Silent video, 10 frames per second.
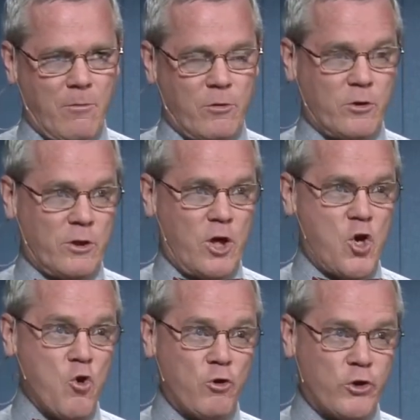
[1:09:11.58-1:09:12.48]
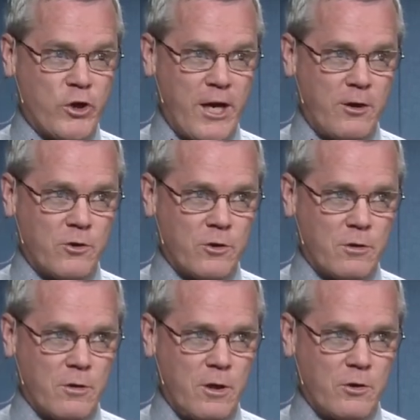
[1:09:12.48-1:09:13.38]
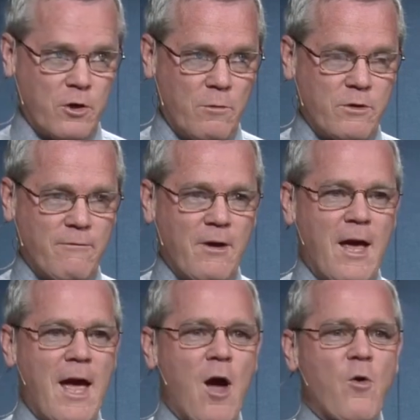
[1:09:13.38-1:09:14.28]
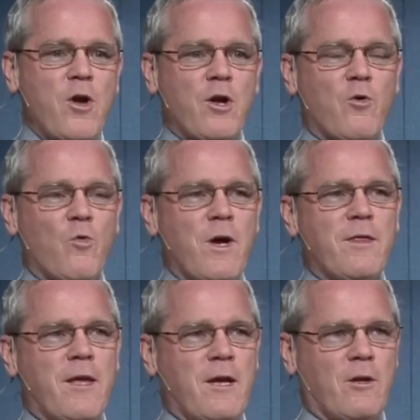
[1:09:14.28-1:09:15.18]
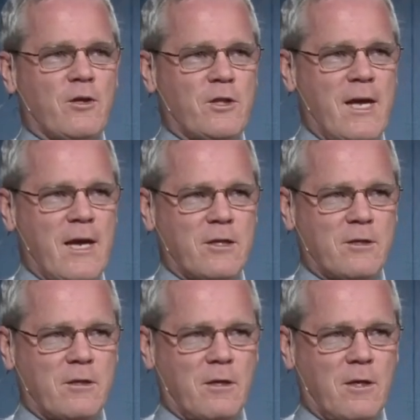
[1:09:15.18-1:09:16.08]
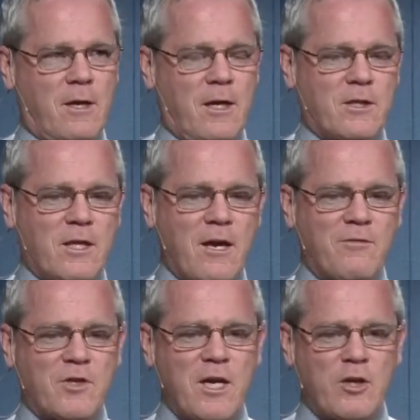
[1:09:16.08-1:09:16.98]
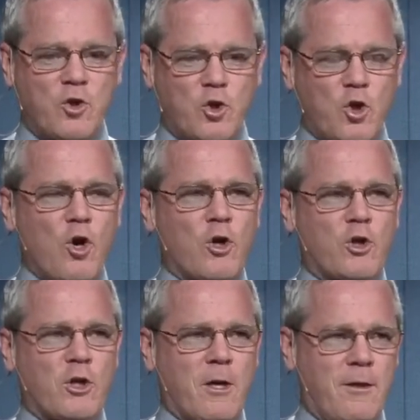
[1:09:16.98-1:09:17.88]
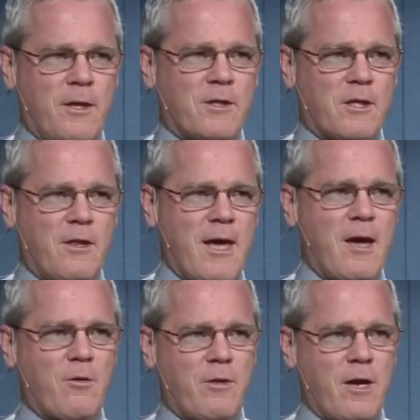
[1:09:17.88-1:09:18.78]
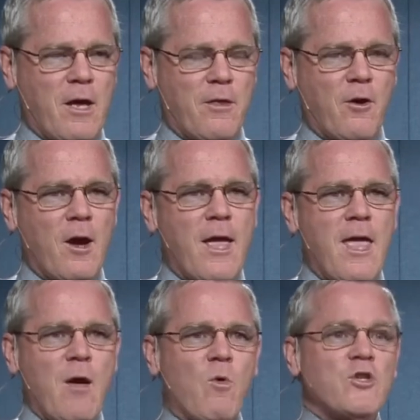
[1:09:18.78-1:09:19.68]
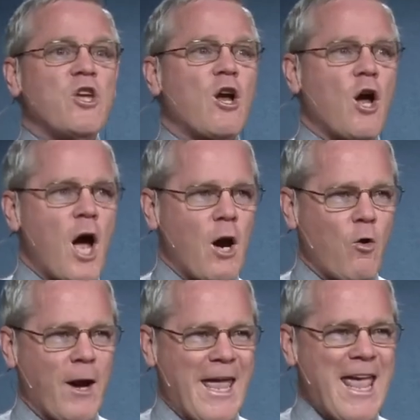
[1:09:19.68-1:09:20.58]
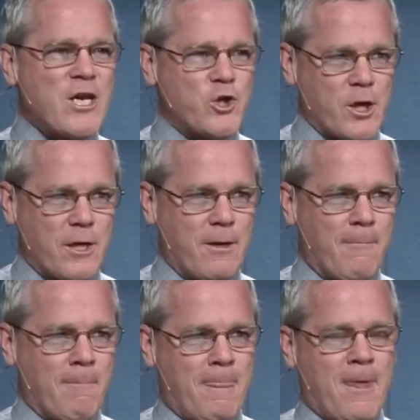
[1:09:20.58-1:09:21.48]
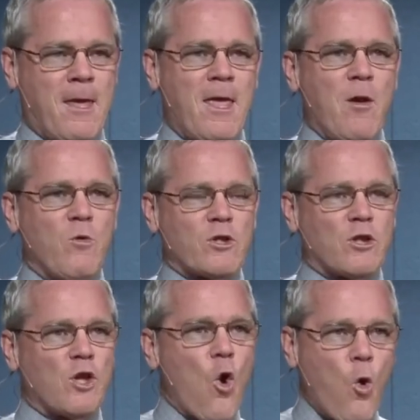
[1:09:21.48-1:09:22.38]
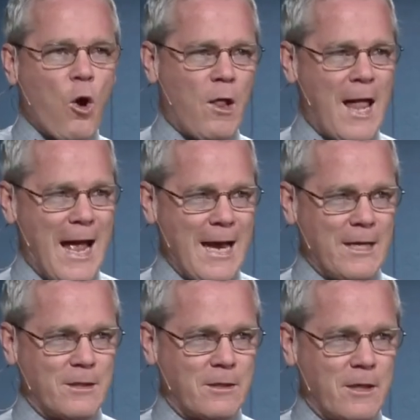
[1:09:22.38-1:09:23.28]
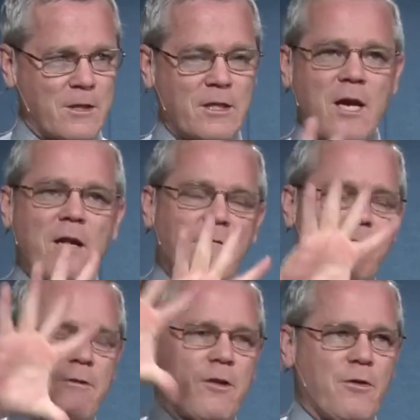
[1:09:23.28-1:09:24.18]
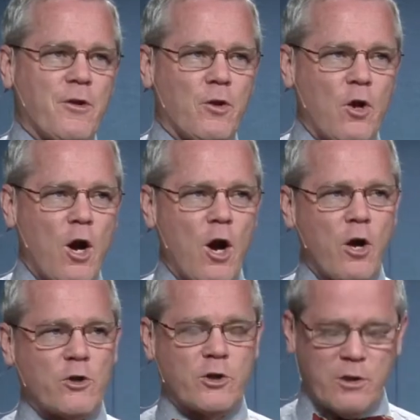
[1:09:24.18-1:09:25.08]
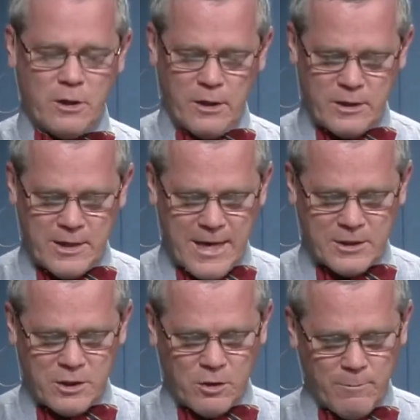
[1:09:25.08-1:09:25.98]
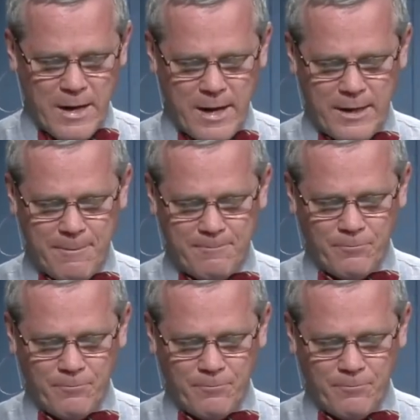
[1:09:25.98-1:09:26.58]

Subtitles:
which is a huge change in terms of how are you going to read the English text. Instead of seeing church, this and that or the other, it was congregation. It was localized instead of the large ecclesiastical body.